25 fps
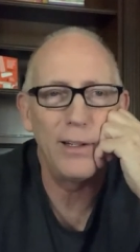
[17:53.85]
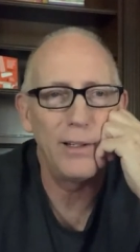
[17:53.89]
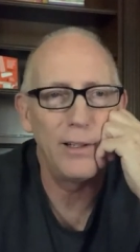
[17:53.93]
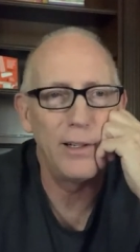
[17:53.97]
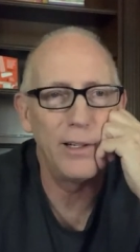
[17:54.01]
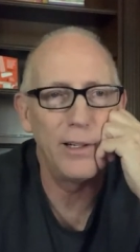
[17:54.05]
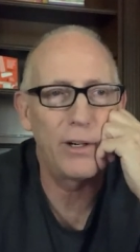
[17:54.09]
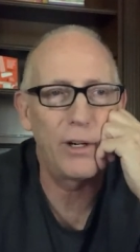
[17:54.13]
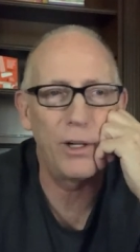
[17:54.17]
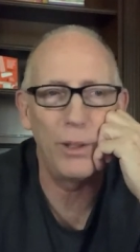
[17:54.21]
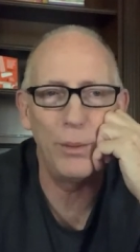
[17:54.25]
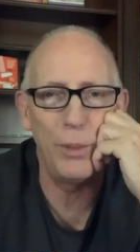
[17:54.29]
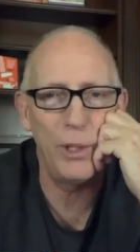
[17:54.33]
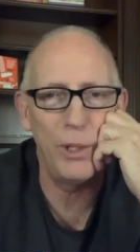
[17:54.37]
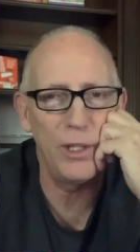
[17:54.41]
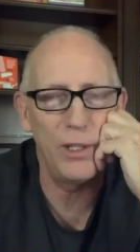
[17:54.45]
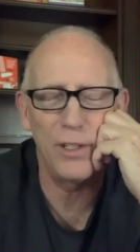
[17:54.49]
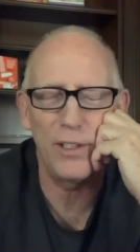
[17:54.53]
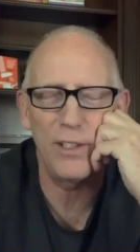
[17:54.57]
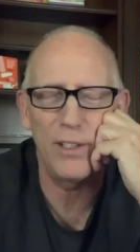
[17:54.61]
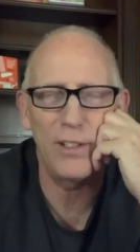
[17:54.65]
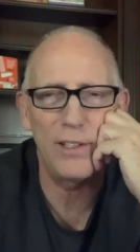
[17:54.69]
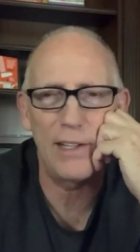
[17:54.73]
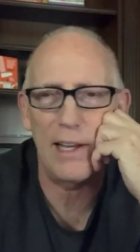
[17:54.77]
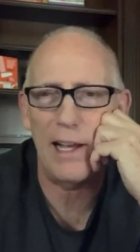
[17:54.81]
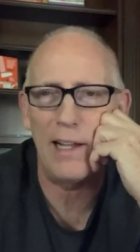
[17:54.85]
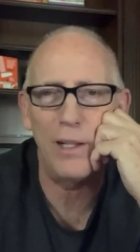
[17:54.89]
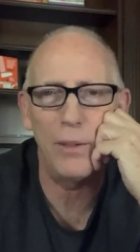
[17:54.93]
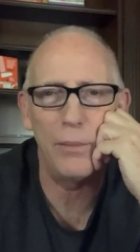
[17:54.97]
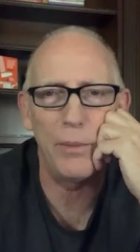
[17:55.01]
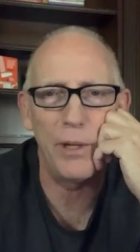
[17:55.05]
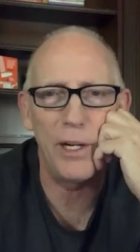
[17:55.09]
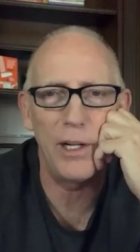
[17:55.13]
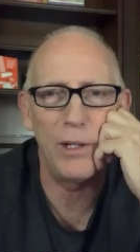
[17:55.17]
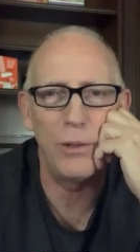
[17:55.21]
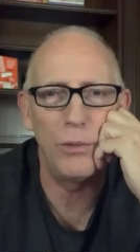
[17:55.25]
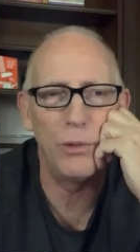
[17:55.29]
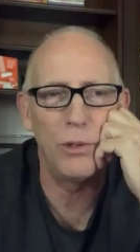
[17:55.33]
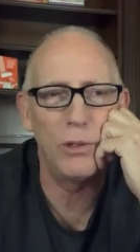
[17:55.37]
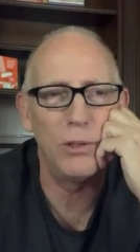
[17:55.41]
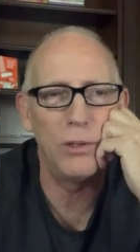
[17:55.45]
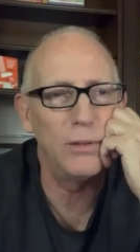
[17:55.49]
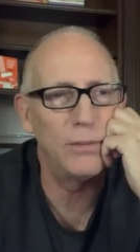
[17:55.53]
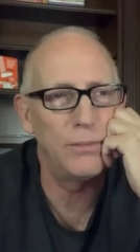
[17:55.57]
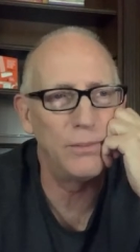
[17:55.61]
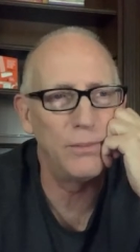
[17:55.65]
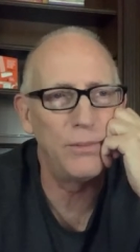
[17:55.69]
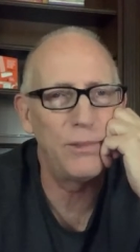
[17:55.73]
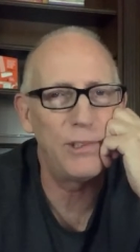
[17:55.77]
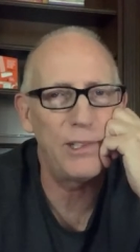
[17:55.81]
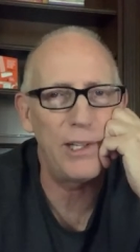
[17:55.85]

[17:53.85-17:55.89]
It could be that the Taliban will